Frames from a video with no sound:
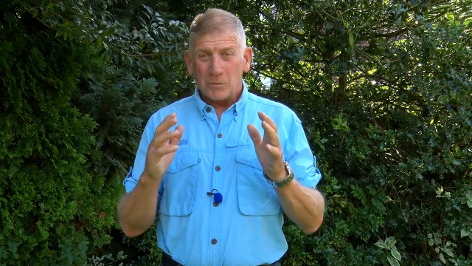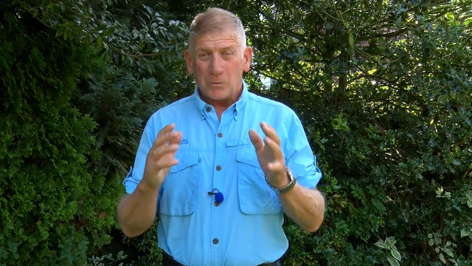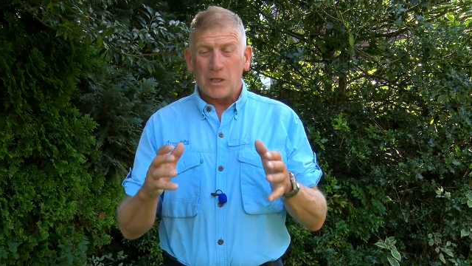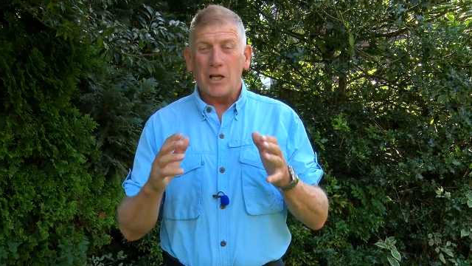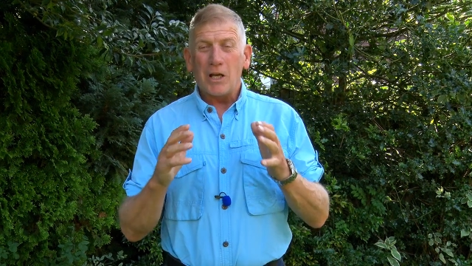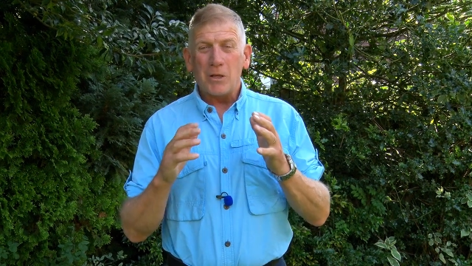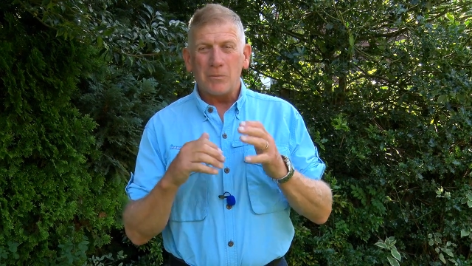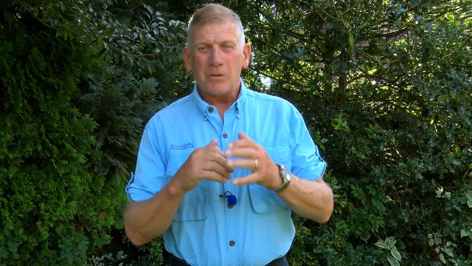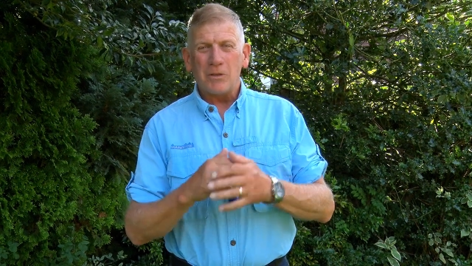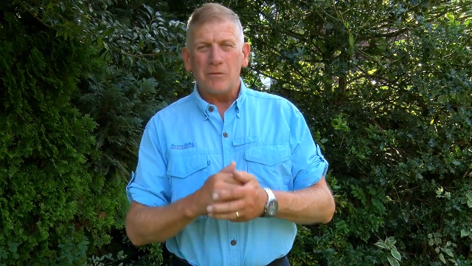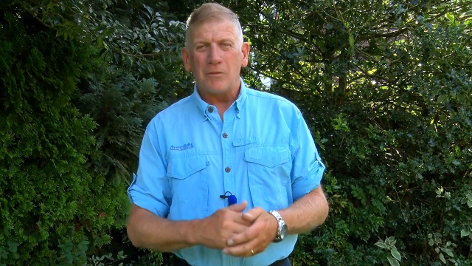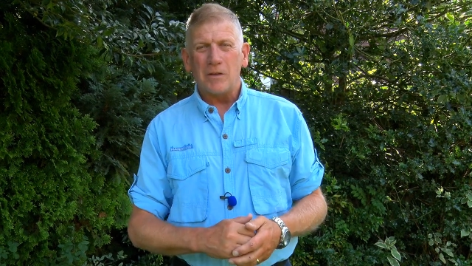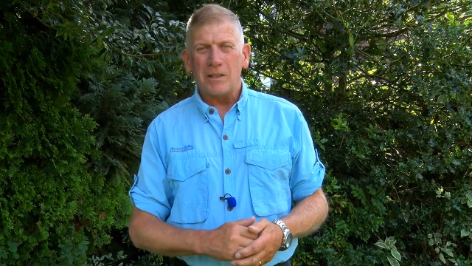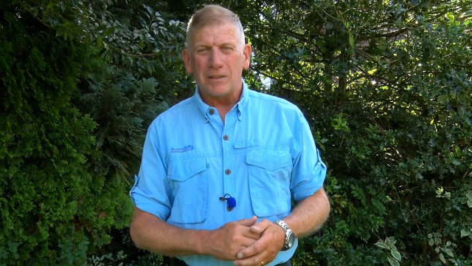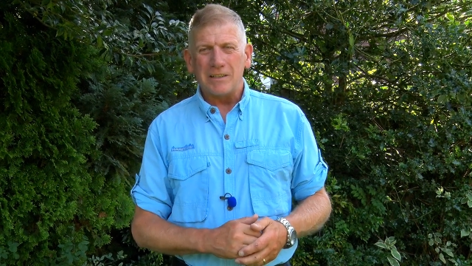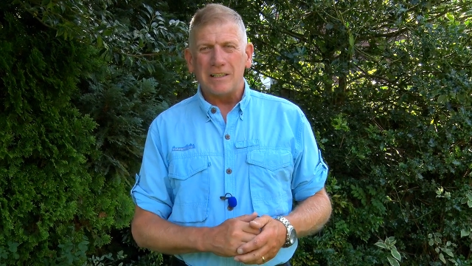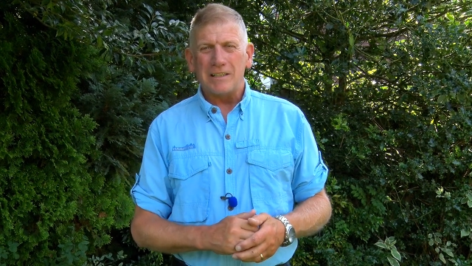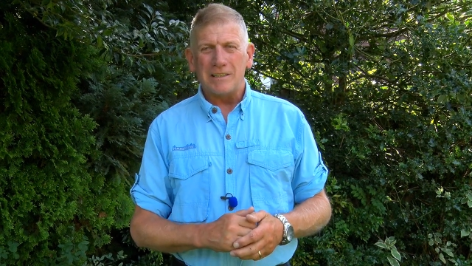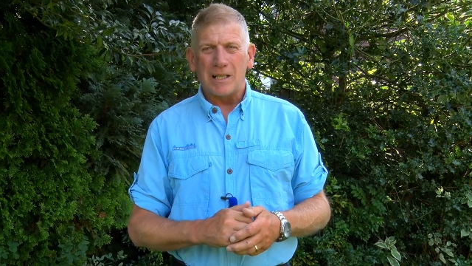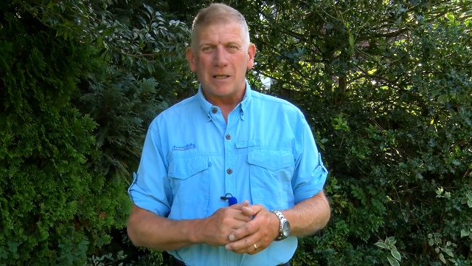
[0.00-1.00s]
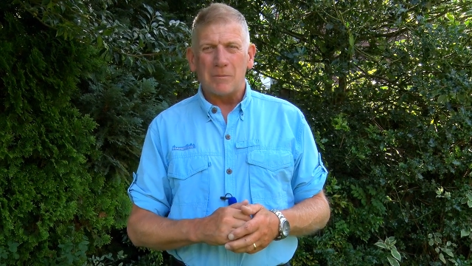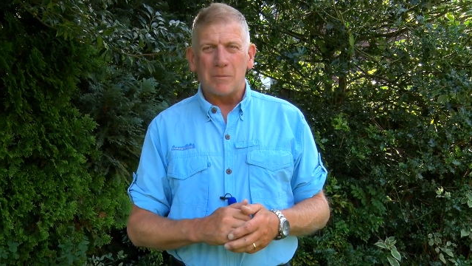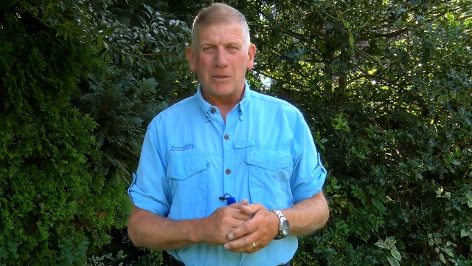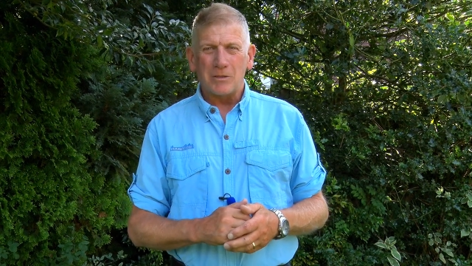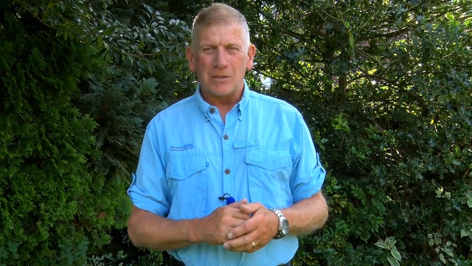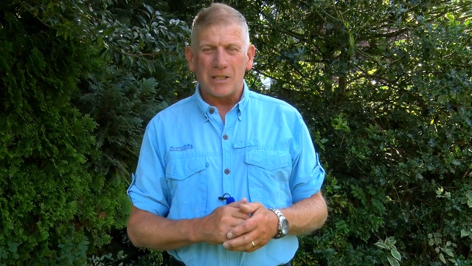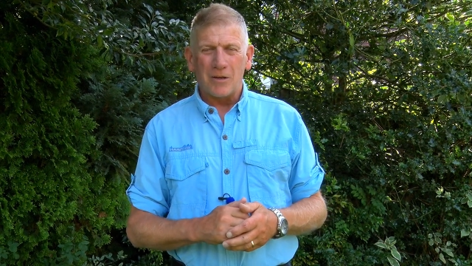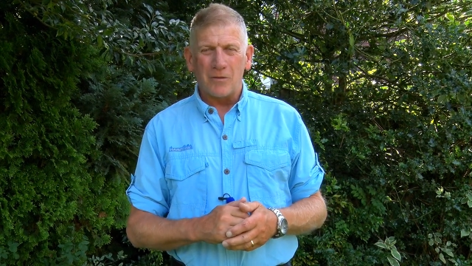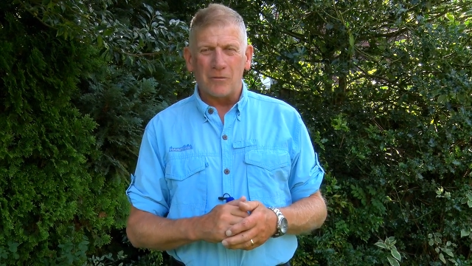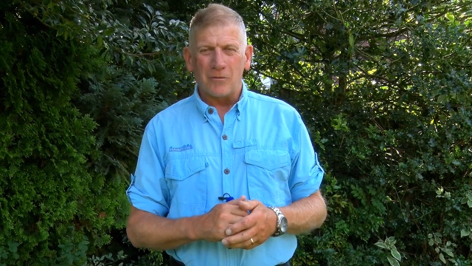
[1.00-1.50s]
We hope you found these
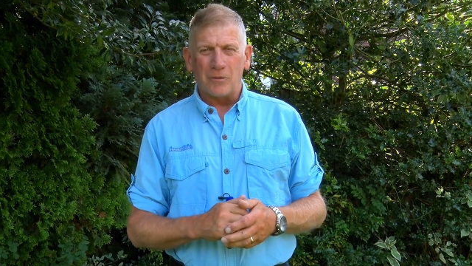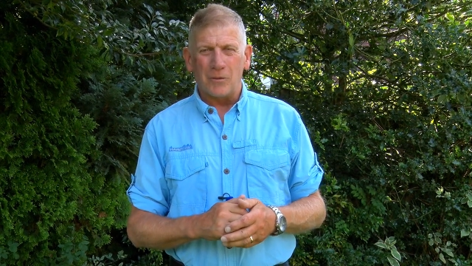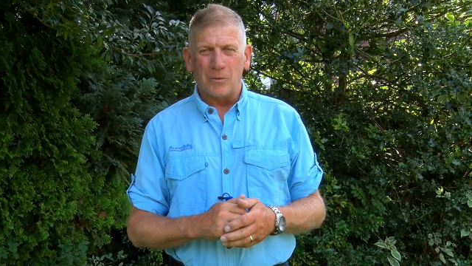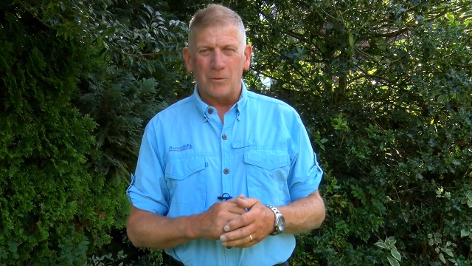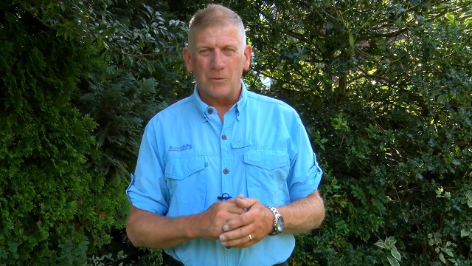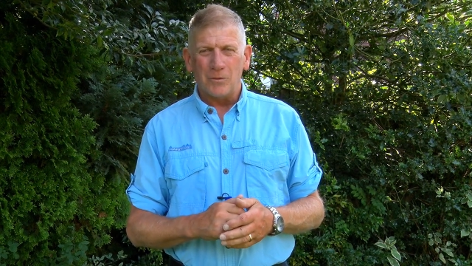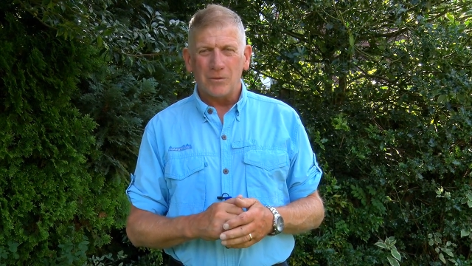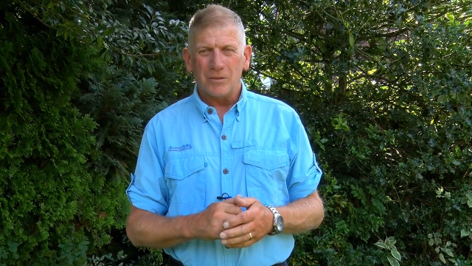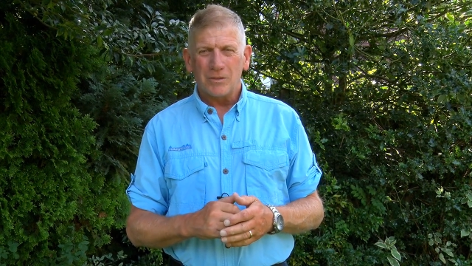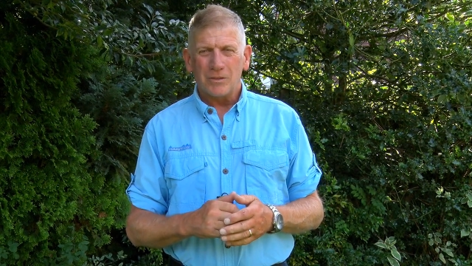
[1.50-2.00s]
demos helpful.